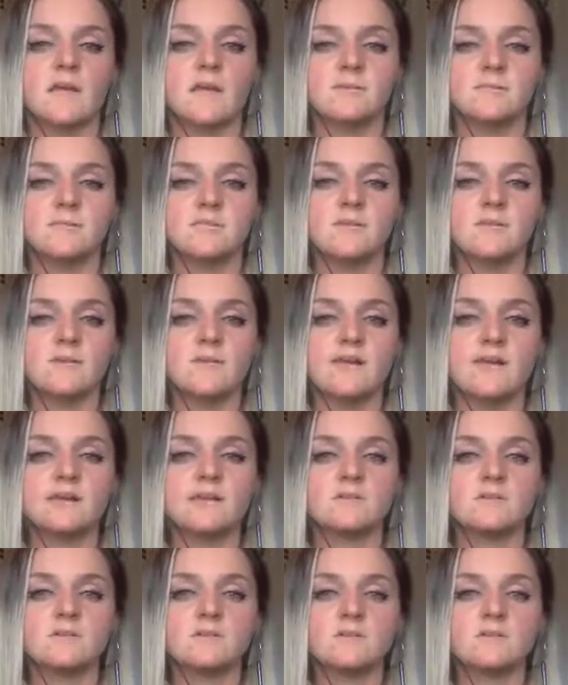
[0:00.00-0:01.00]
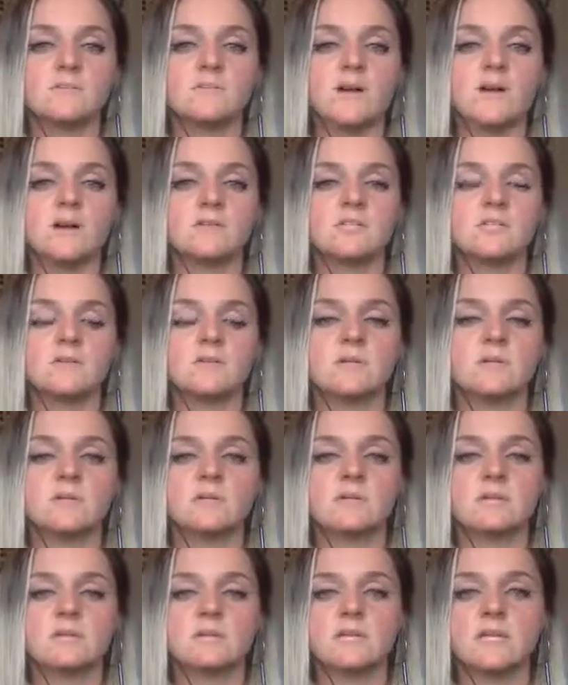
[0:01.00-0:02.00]
So yeah, it's all about
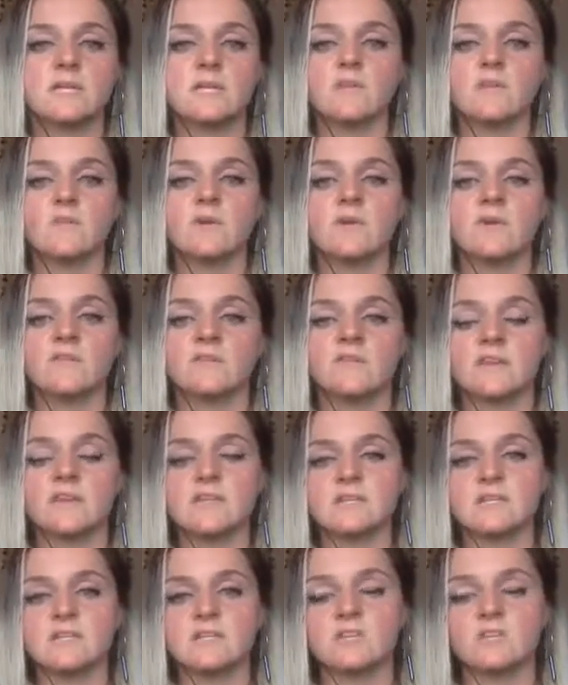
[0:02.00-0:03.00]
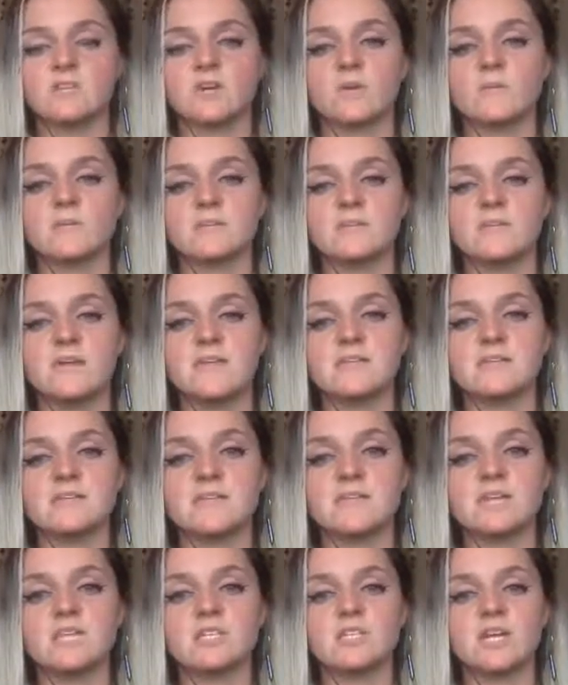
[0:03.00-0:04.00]
doing the inner work, facing your traumas,
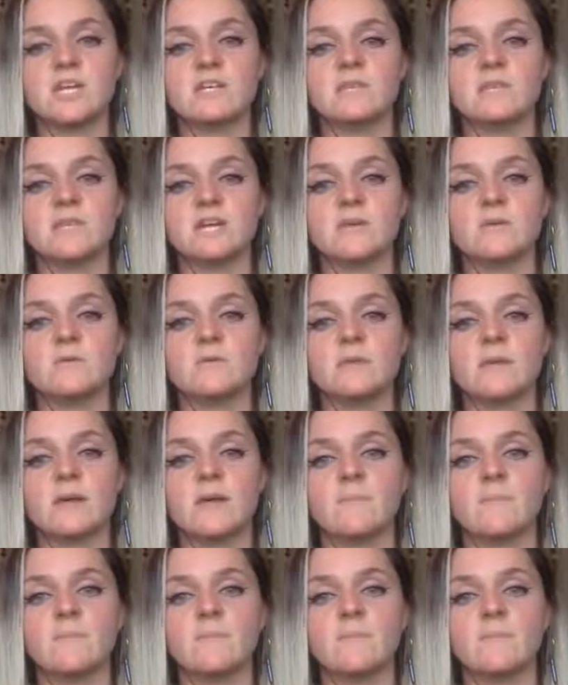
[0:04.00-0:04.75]
facing your shadow.